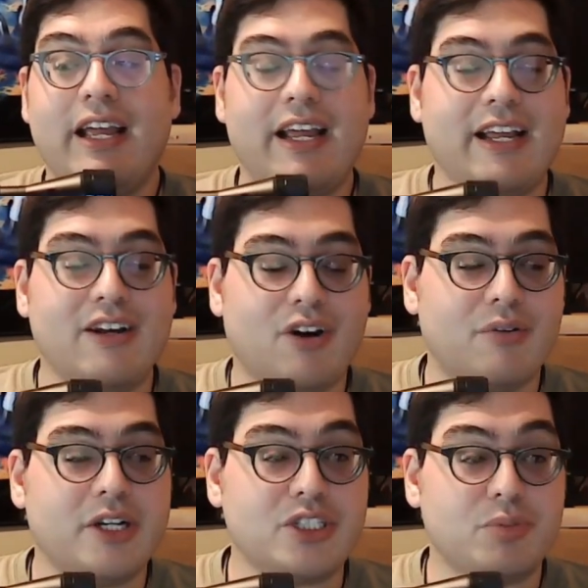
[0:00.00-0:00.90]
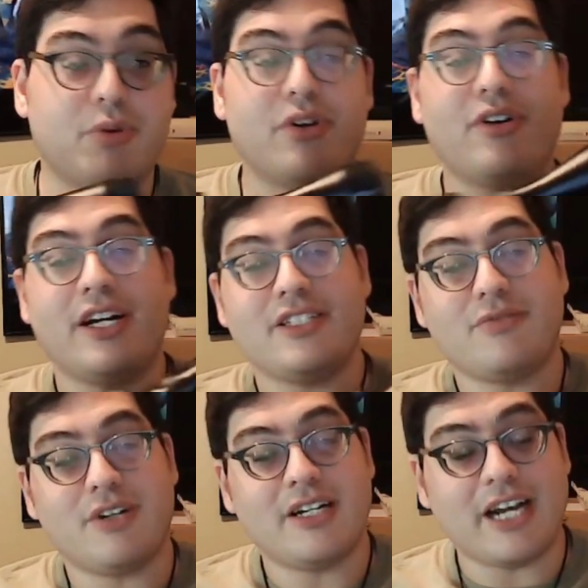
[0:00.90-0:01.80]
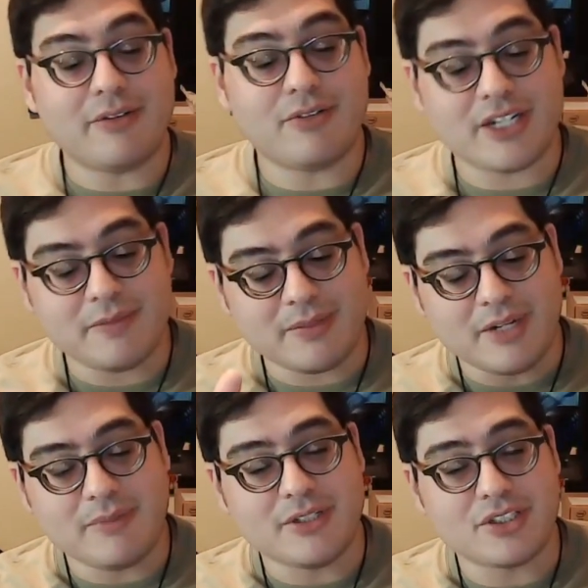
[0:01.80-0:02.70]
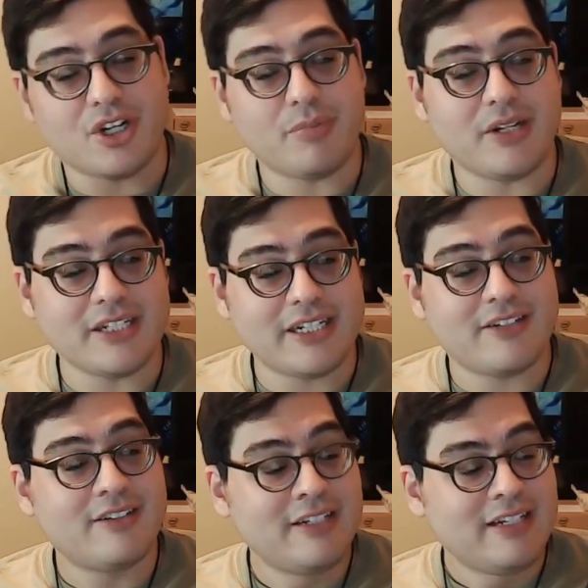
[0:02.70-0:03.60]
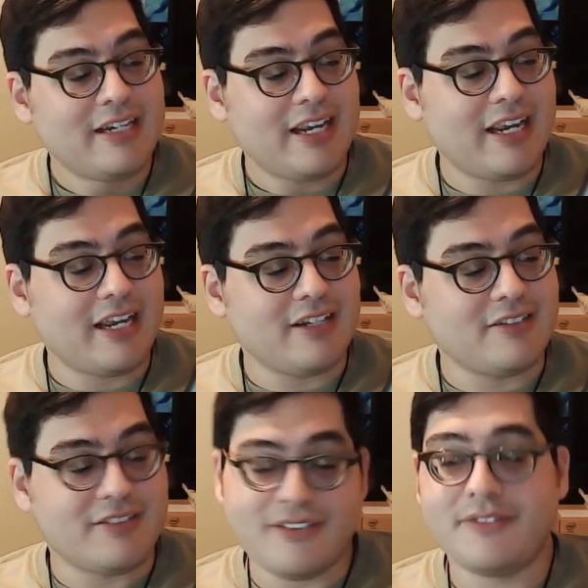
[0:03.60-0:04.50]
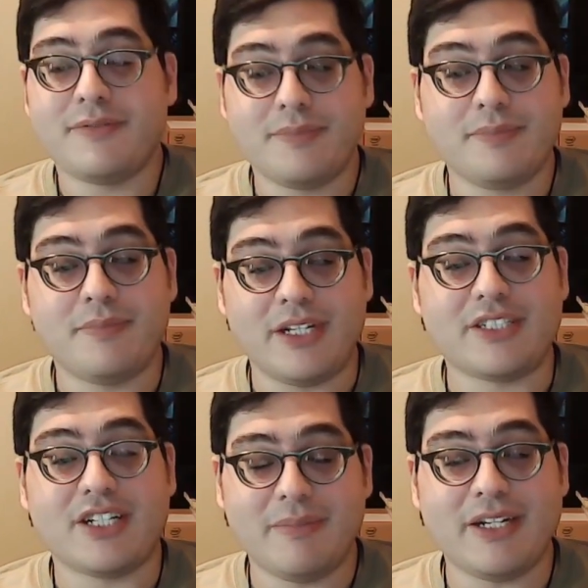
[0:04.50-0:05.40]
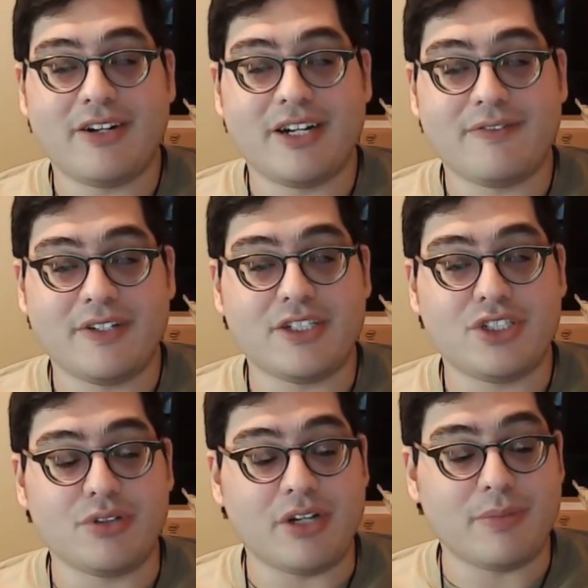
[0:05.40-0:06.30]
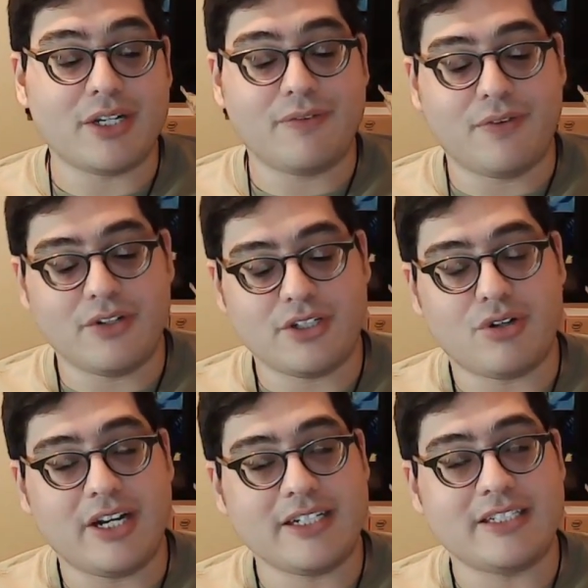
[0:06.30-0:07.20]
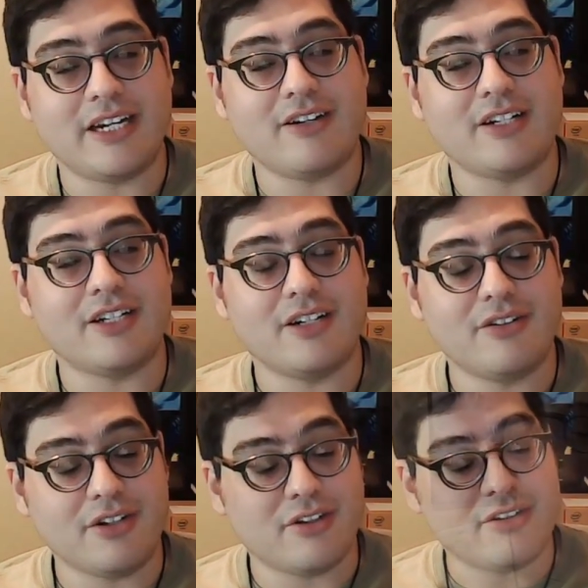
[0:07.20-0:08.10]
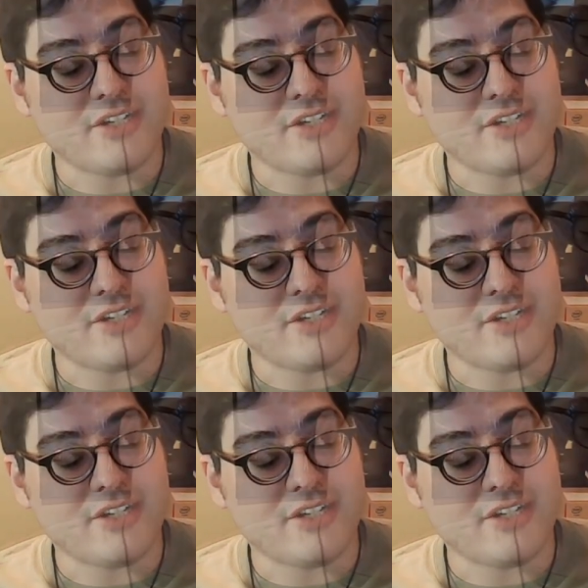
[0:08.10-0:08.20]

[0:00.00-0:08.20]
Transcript: a already sporterized one, I would recommend popping a scope on there, and it's going to be a lot of fun to shoot. I'm looking forward to trying this out on the 100-yard